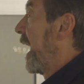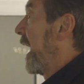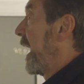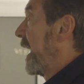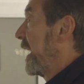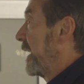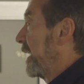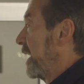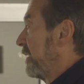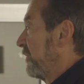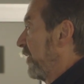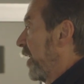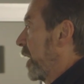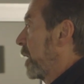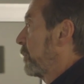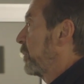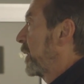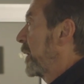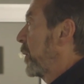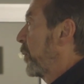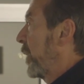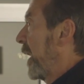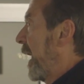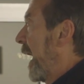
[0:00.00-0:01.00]
And
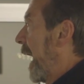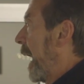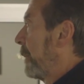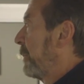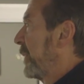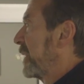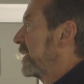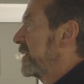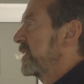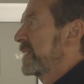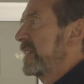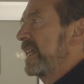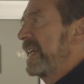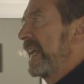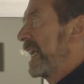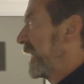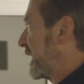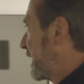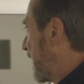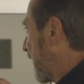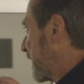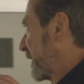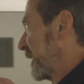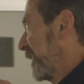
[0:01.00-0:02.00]
invariably, what happens,
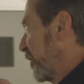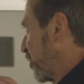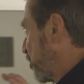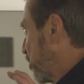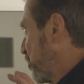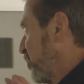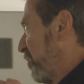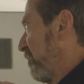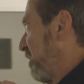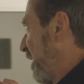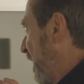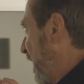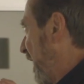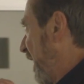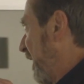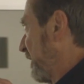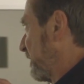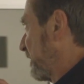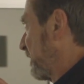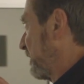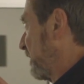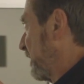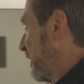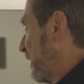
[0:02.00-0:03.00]
it doesn't do
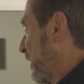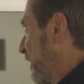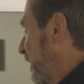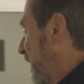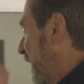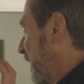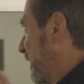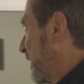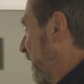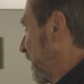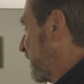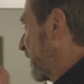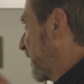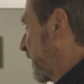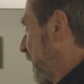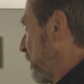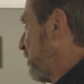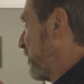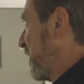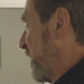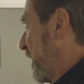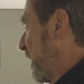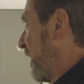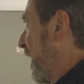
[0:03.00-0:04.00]
that, it does
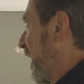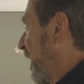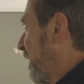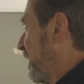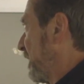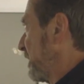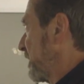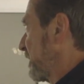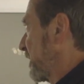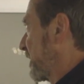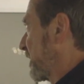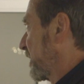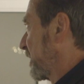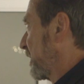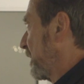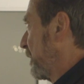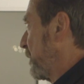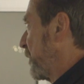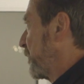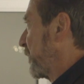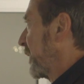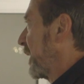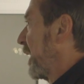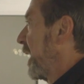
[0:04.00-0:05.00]
something else.
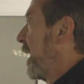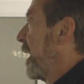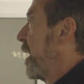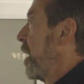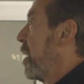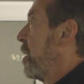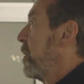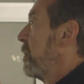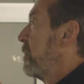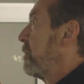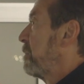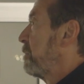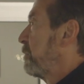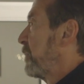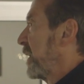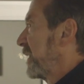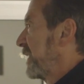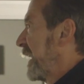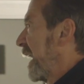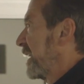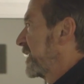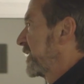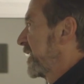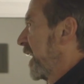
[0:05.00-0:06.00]

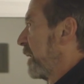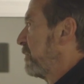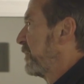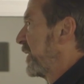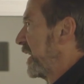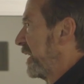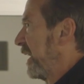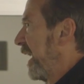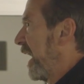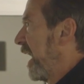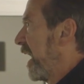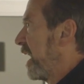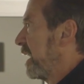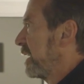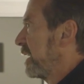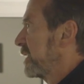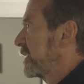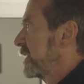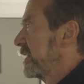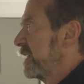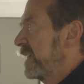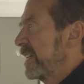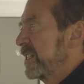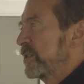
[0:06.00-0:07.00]
But that something
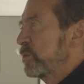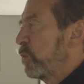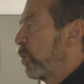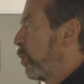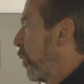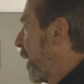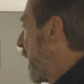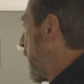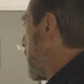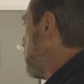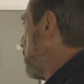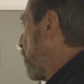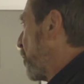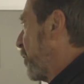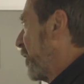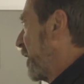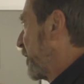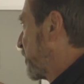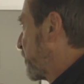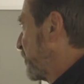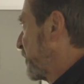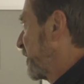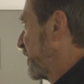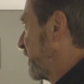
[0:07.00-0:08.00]
else is way more
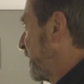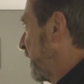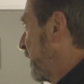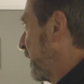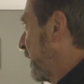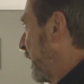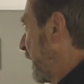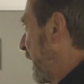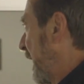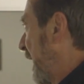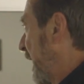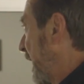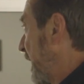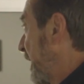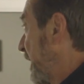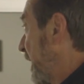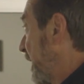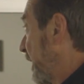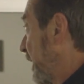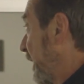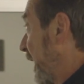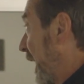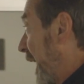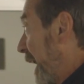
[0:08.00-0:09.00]
interesting than
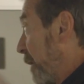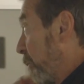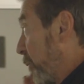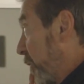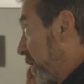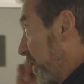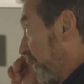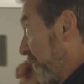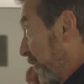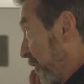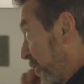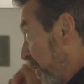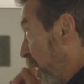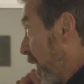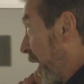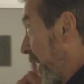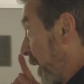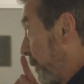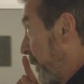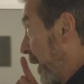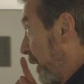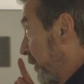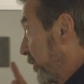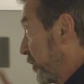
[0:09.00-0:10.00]
anything that I would have thought
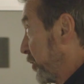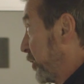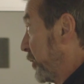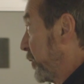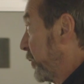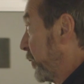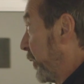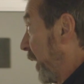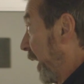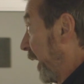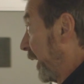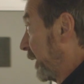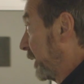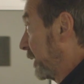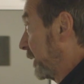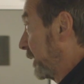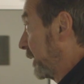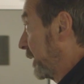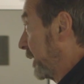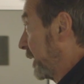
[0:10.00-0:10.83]
about doing.